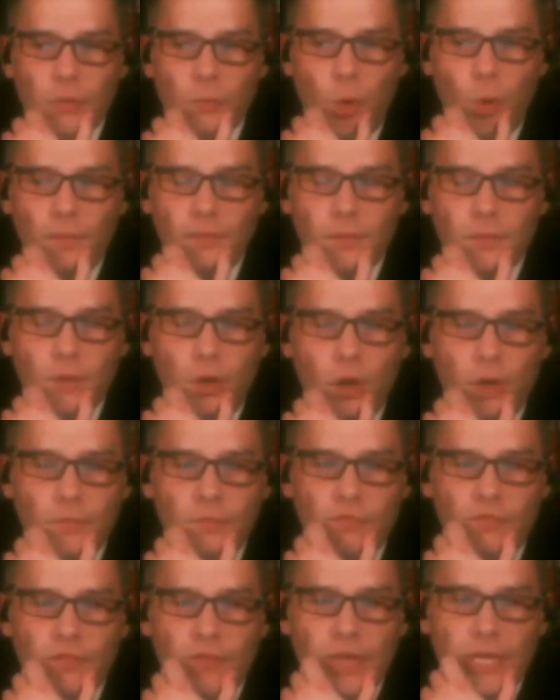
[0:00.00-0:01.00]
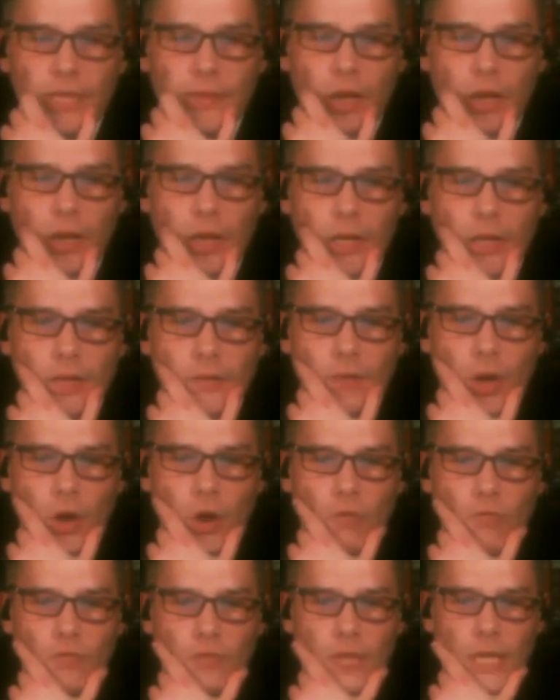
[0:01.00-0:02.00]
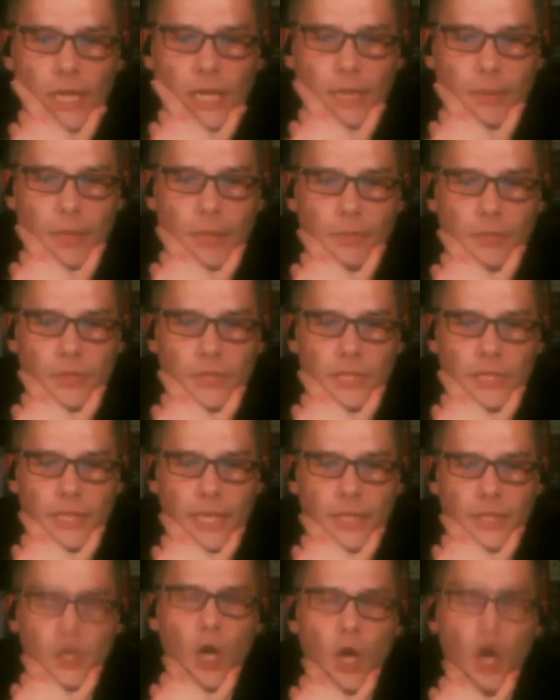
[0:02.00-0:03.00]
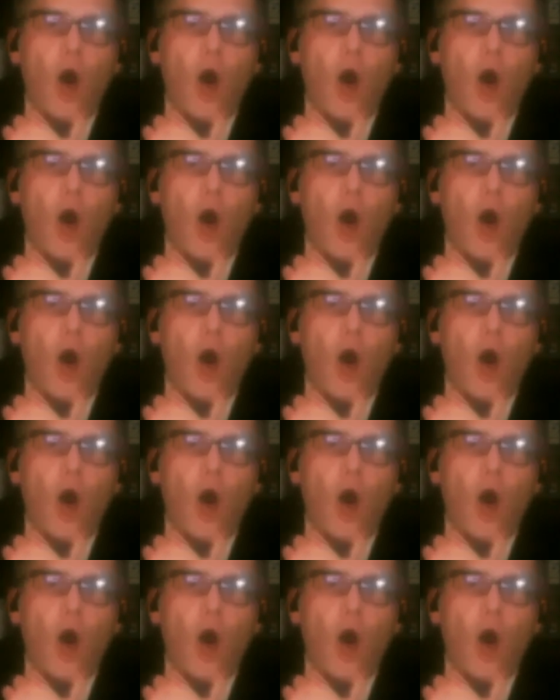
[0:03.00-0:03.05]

And one common thing that I, that I often hear people say is,